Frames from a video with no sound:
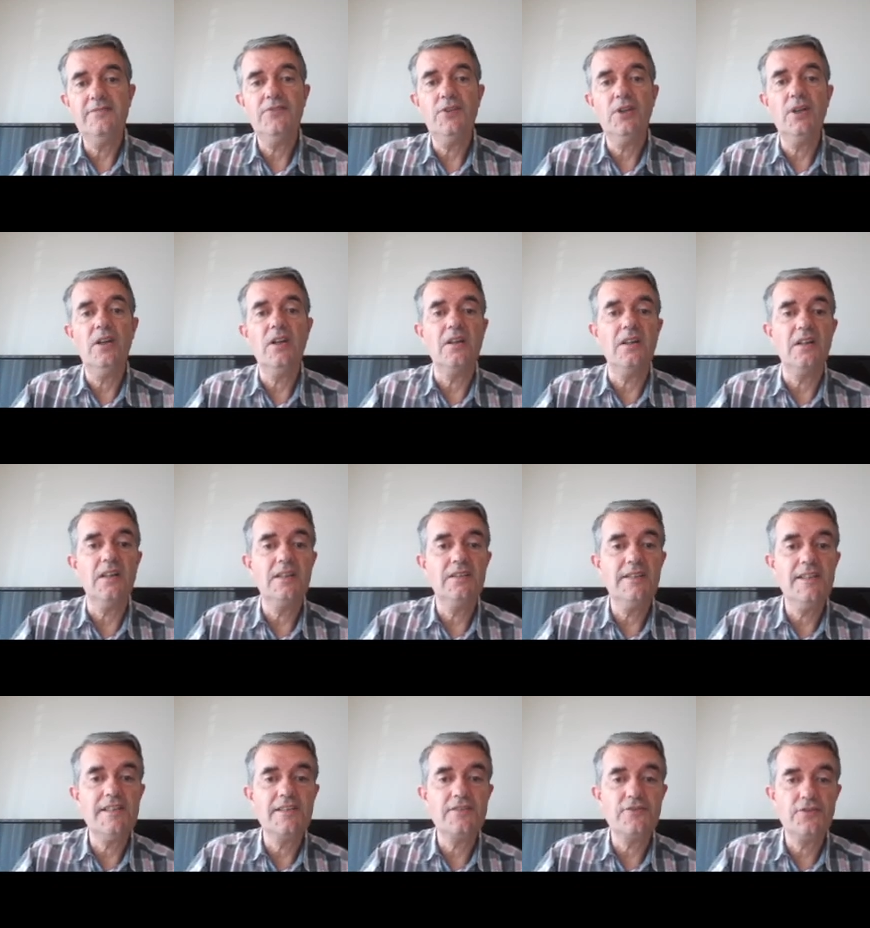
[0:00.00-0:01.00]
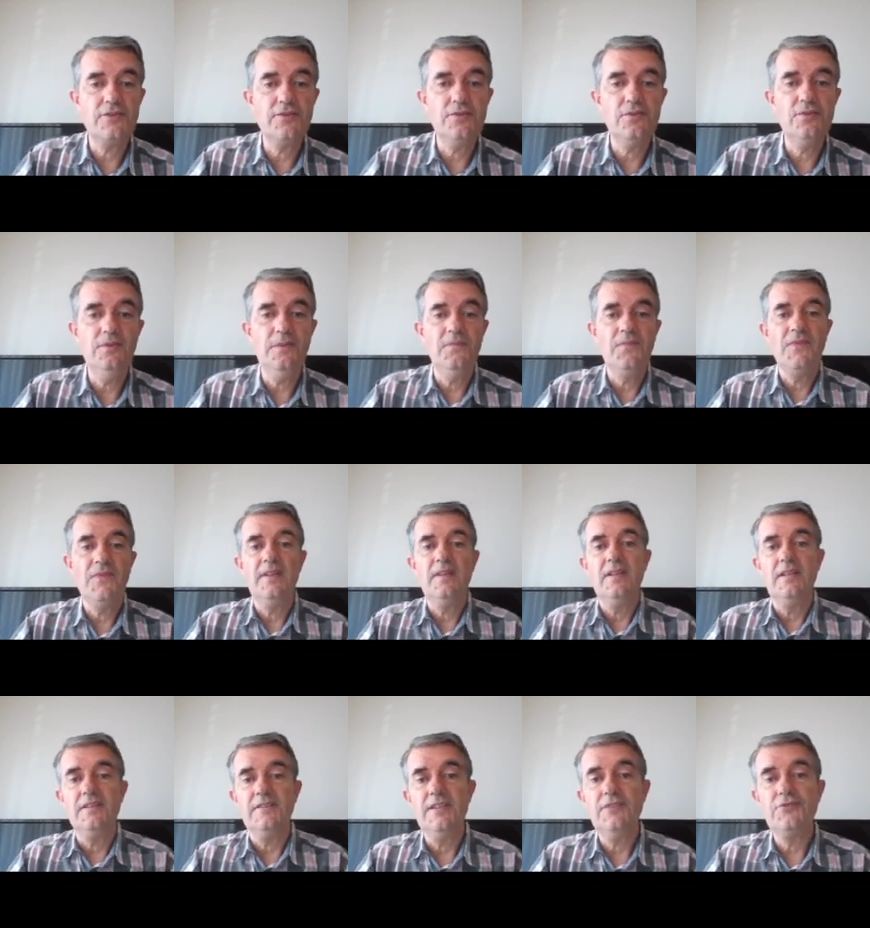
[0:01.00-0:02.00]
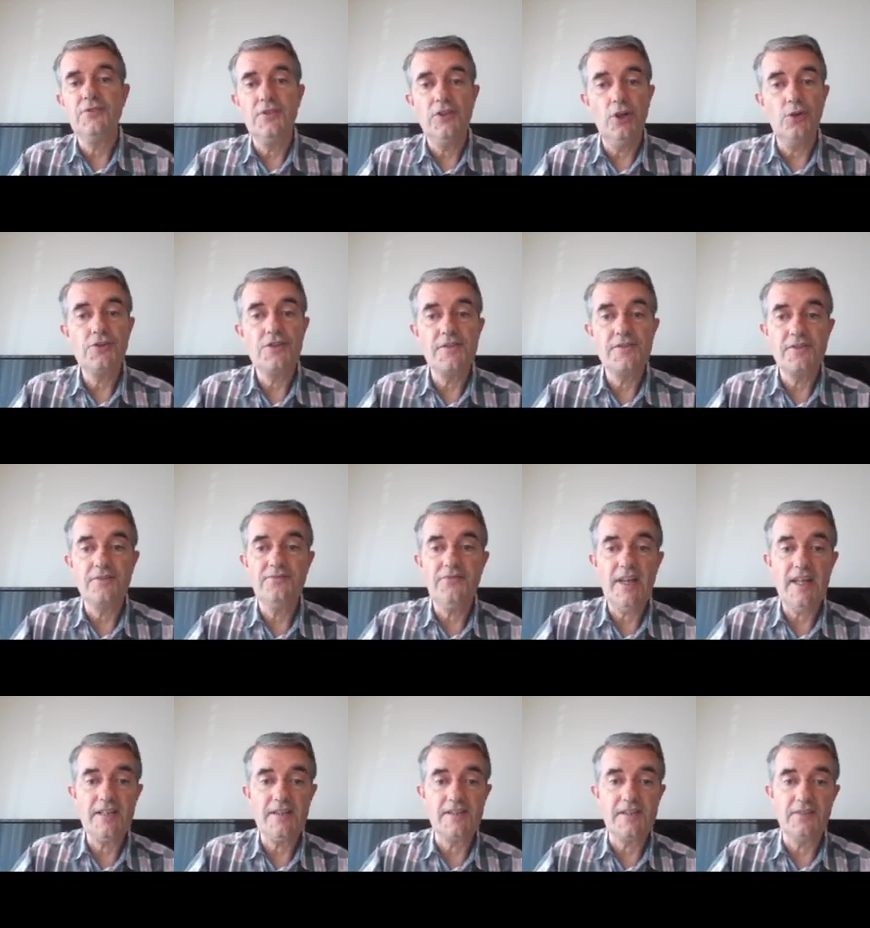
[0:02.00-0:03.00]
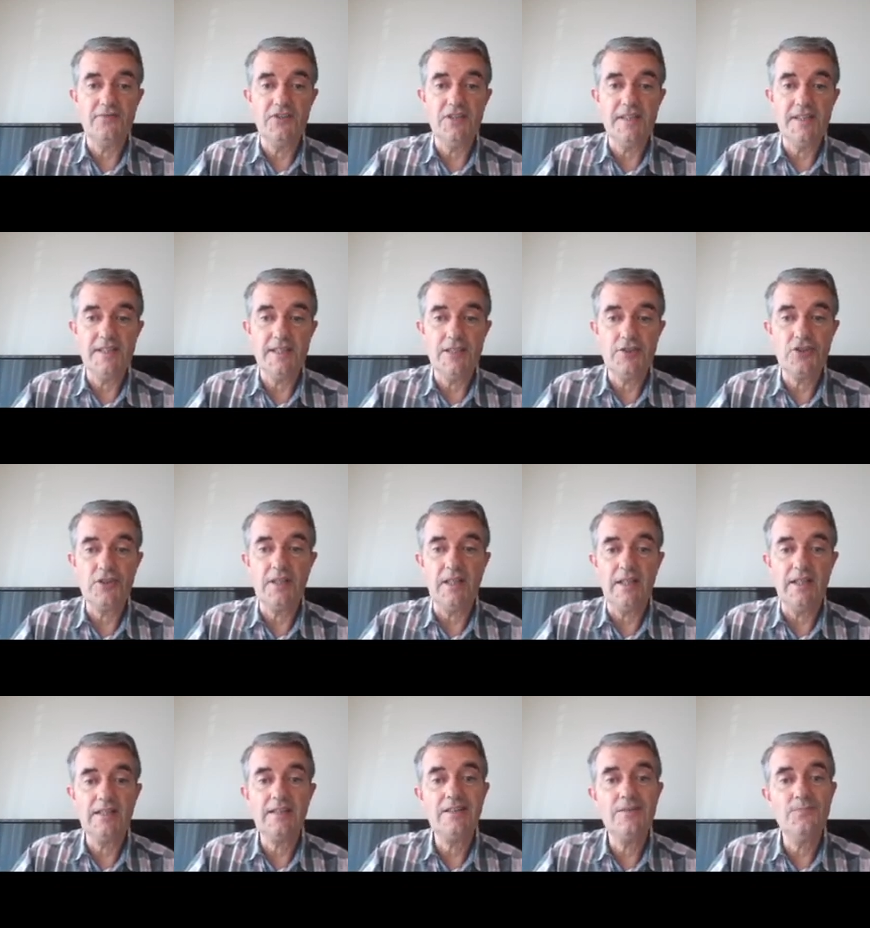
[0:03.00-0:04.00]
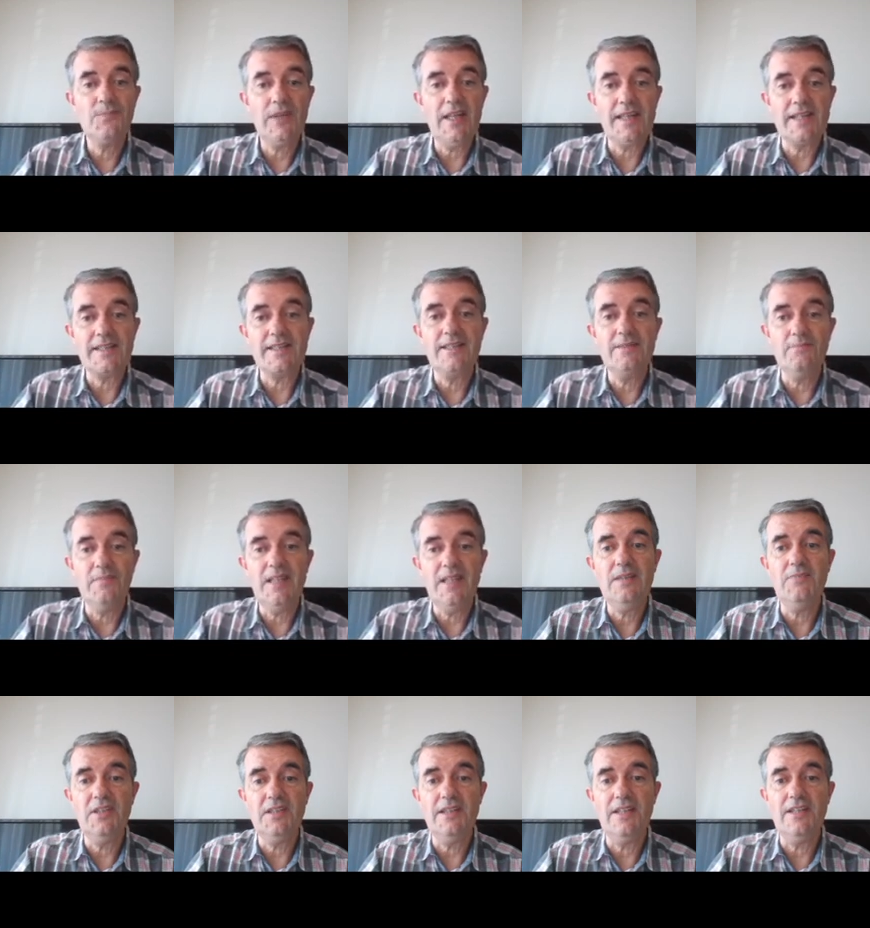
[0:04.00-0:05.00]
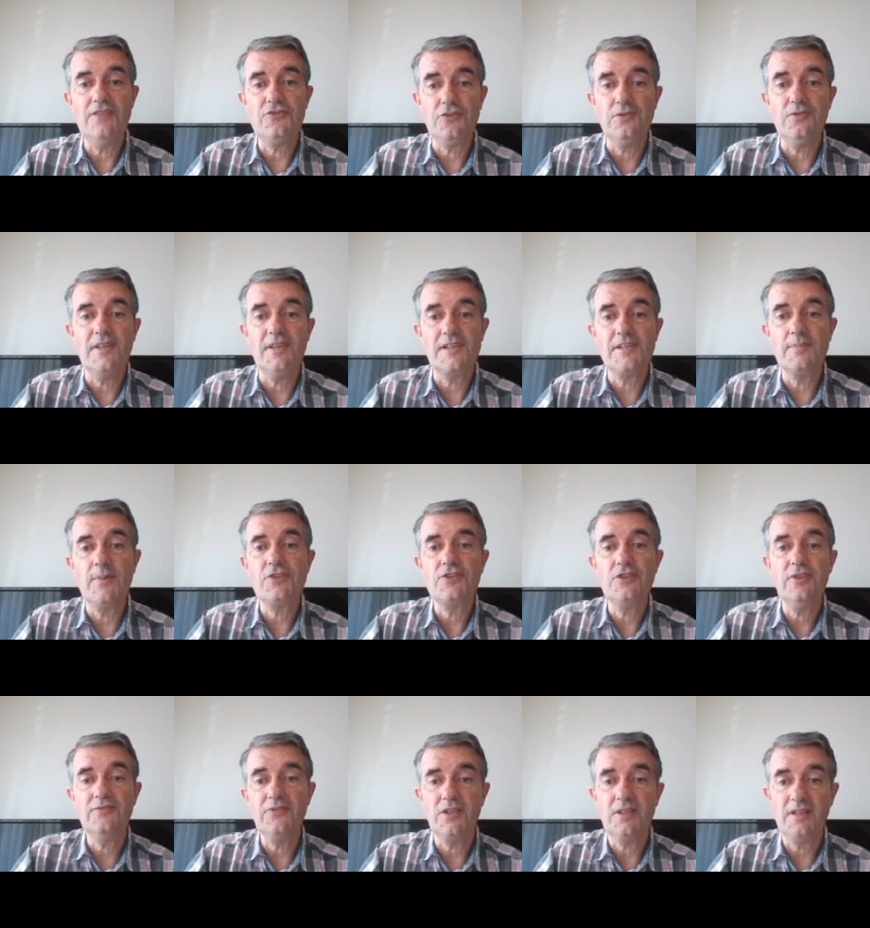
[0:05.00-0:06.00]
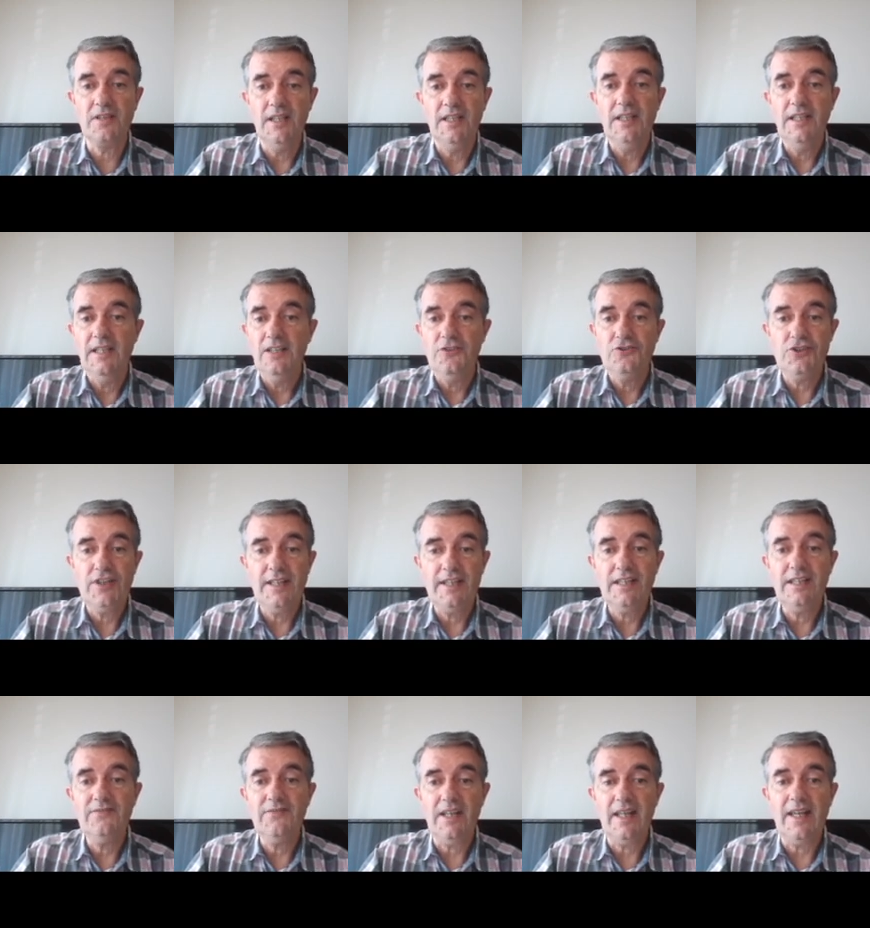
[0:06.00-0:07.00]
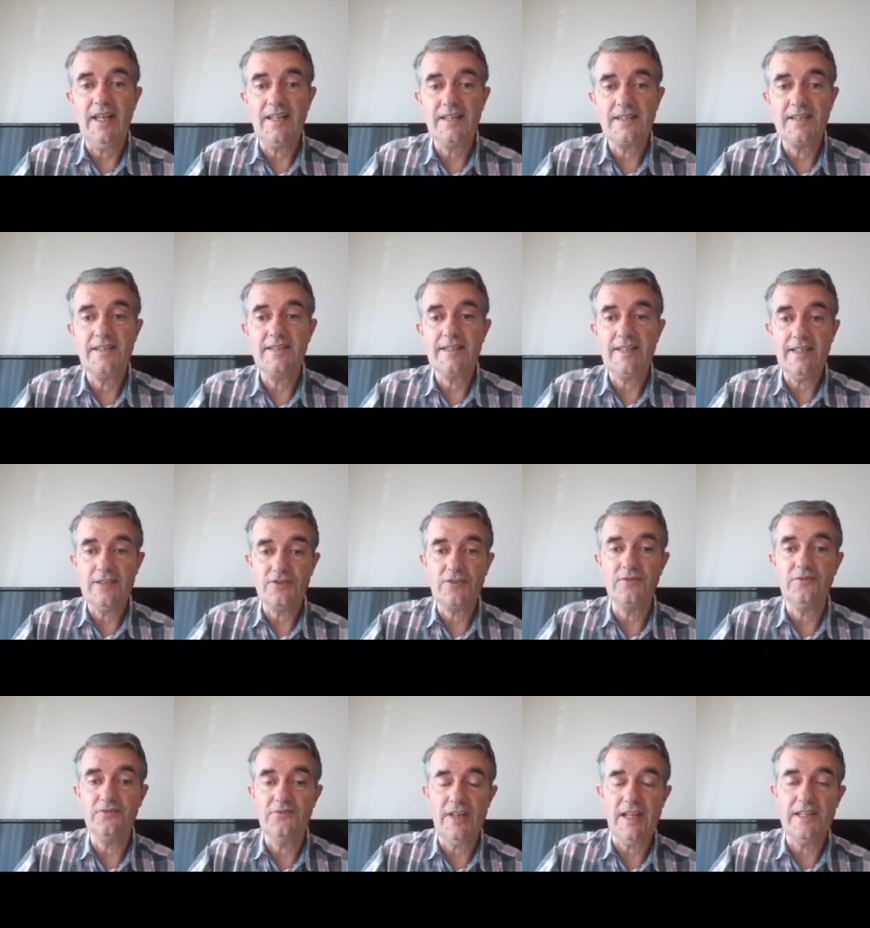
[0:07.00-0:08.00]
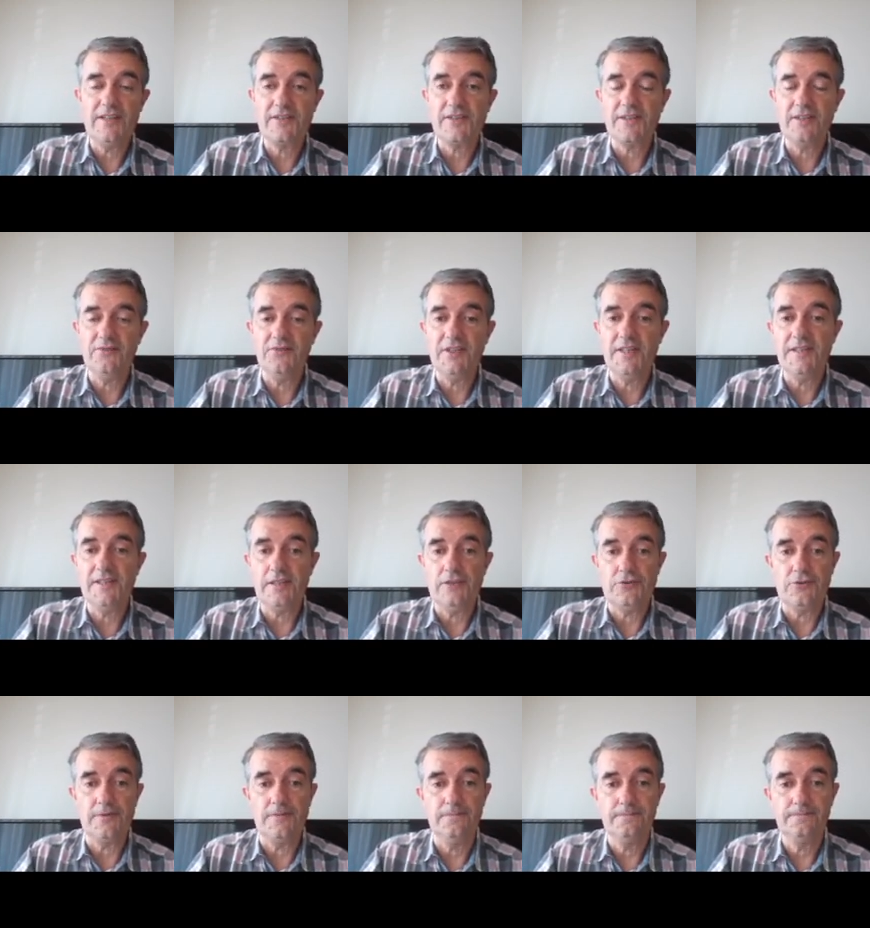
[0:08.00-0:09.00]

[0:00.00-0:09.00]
There are at least 2 different notions of fairness of a decision, and complexity may be an issue, especially for checking the existential fairness of a decision.